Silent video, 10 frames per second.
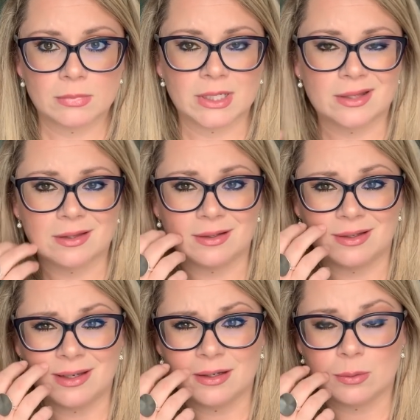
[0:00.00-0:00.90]
And I thought,
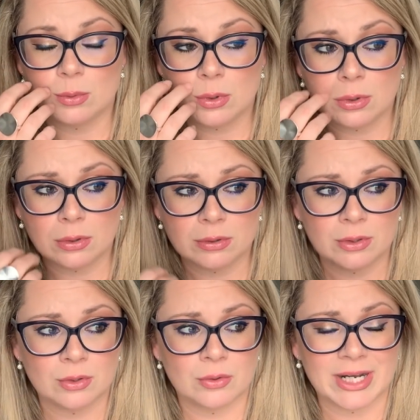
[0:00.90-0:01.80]
yeah, well,
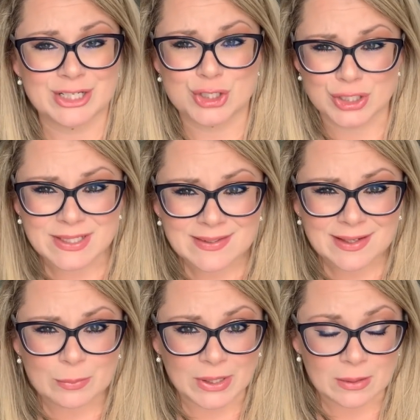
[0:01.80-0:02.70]
I just
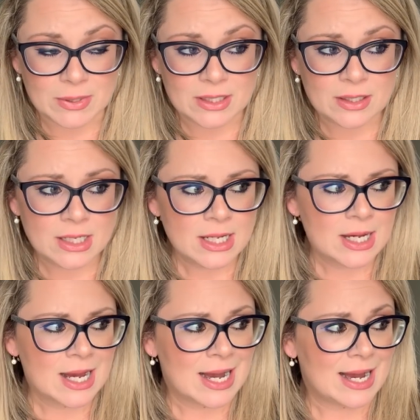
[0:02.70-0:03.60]
had a baby.
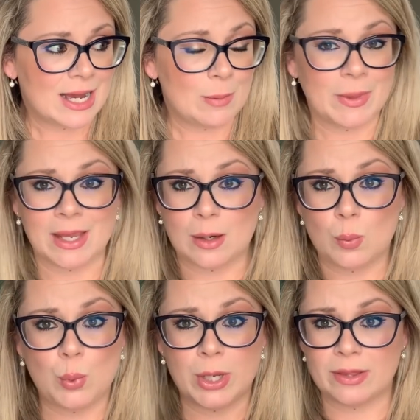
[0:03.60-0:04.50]
I'm like
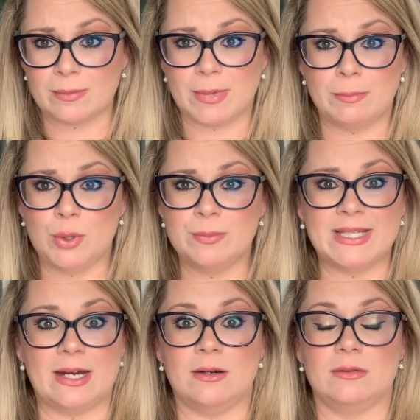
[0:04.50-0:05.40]
with my boobs
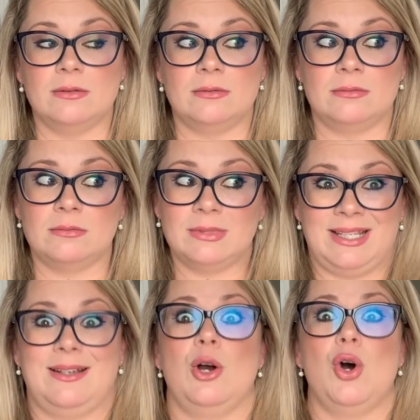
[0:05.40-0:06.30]
out,
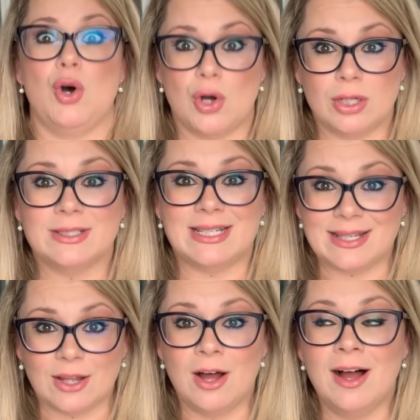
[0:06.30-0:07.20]
like all
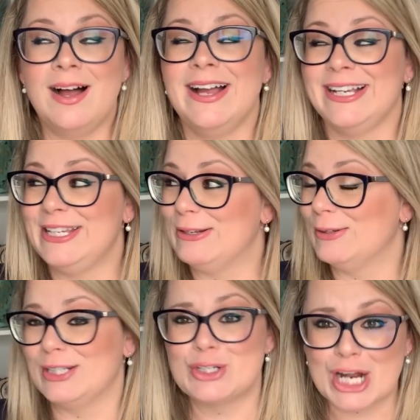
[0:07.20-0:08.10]
day long,
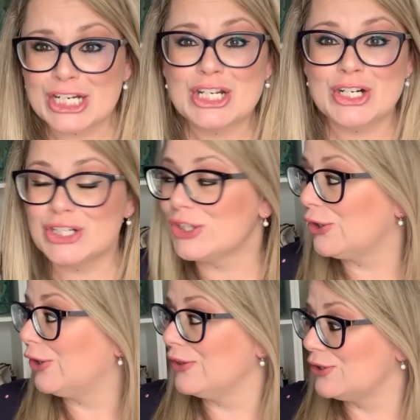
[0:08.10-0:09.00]
like trying to nurse
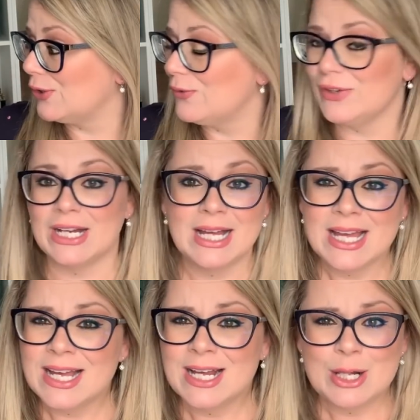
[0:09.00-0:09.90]
her on the sofa.
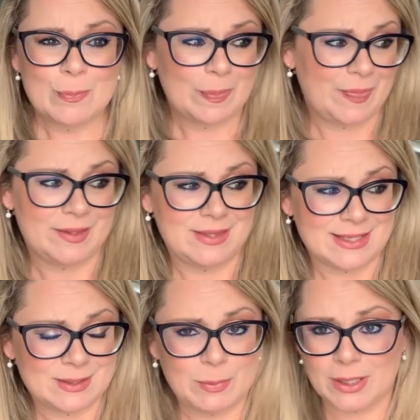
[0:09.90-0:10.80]

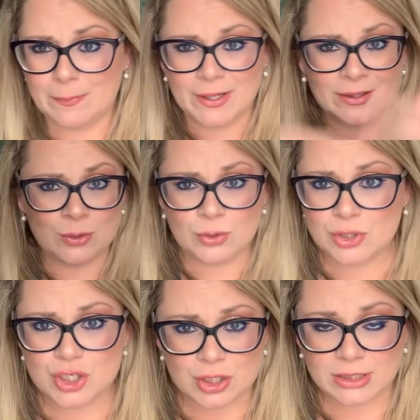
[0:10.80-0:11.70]
They spit up on you,
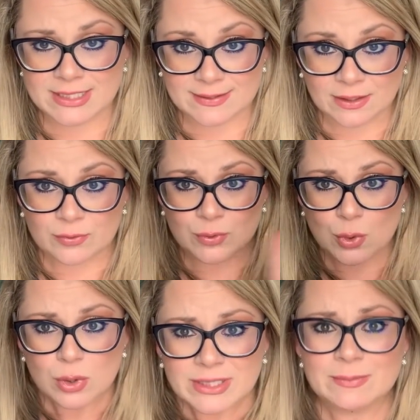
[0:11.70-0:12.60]
you're shirtless. Like, of
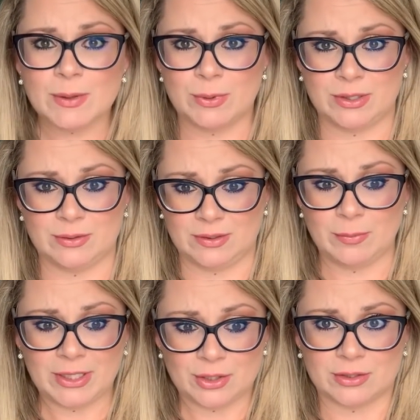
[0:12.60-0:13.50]
course my
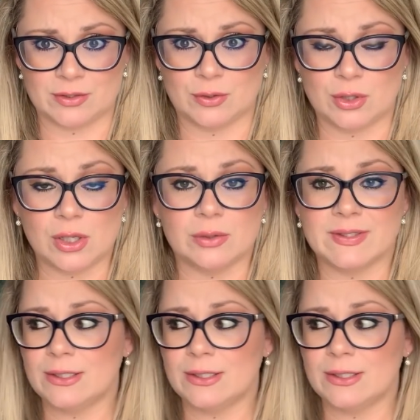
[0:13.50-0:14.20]
my curtains are closed.